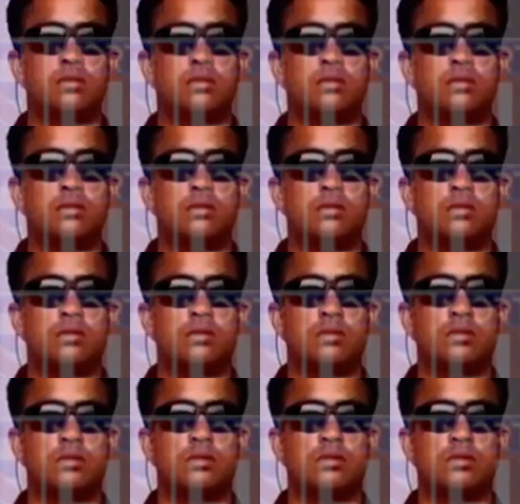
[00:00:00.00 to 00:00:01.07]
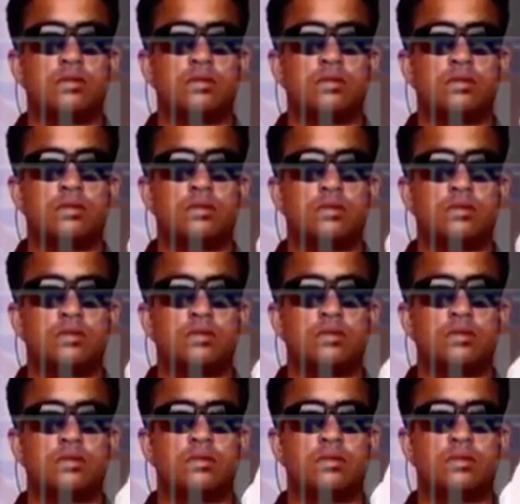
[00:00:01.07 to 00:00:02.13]

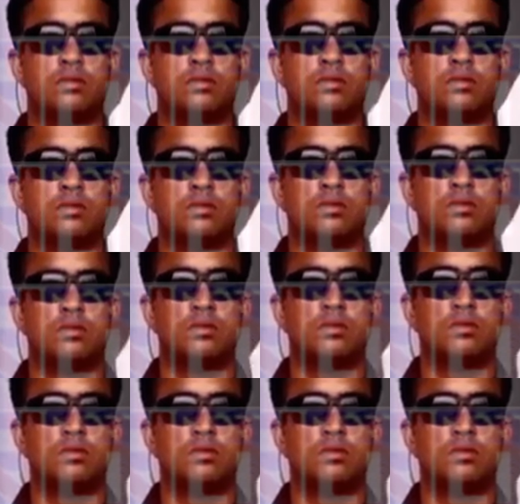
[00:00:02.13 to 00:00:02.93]
No words are spoken by the person on screen.